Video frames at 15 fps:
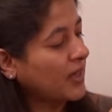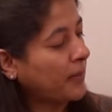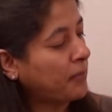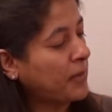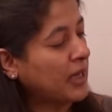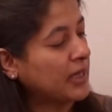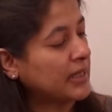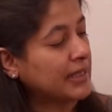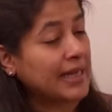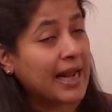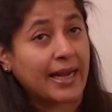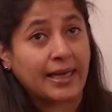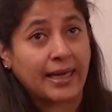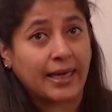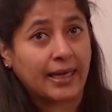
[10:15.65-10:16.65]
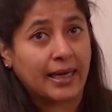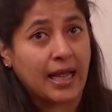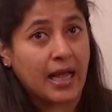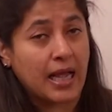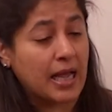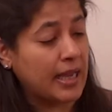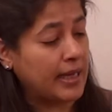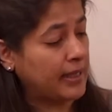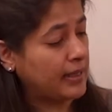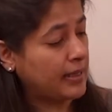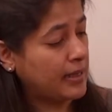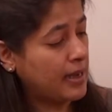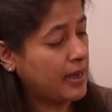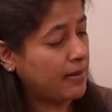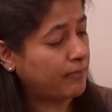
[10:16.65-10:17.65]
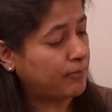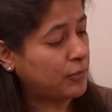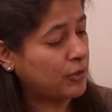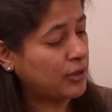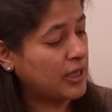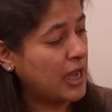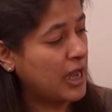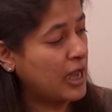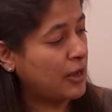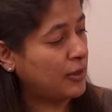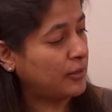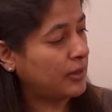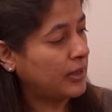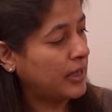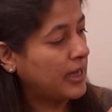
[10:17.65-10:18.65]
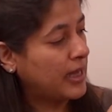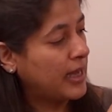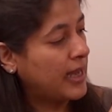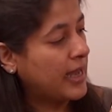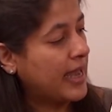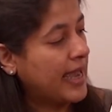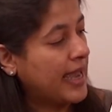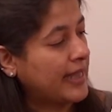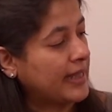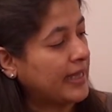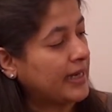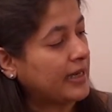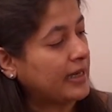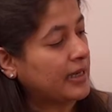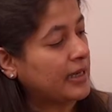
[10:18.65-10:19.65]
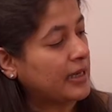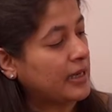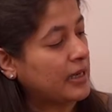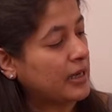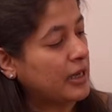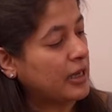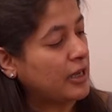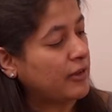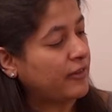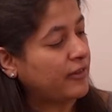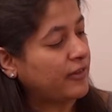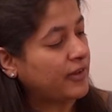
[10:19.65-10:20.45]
make a standing line up to down and then a curve